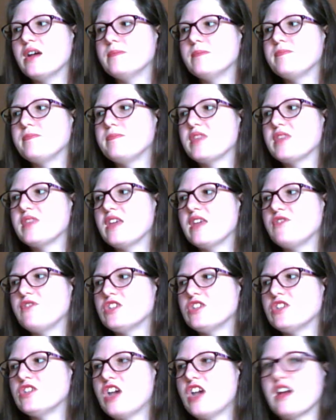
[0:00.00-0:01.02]
If you're
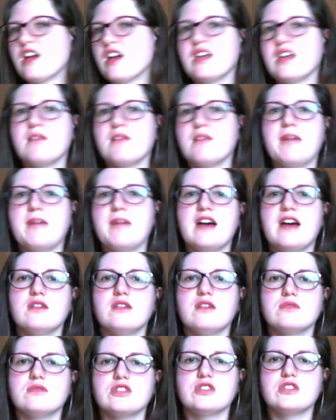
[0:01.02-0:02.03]
talking
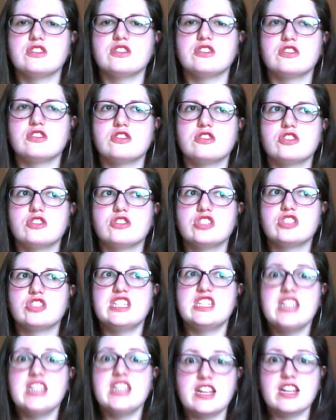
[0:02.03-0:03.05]
about
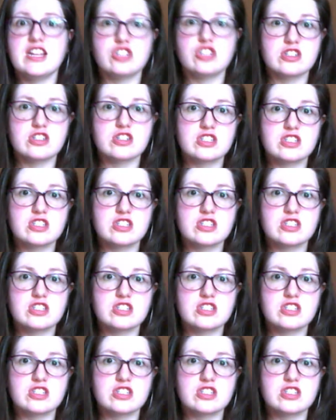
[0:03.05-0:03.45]
teenagers,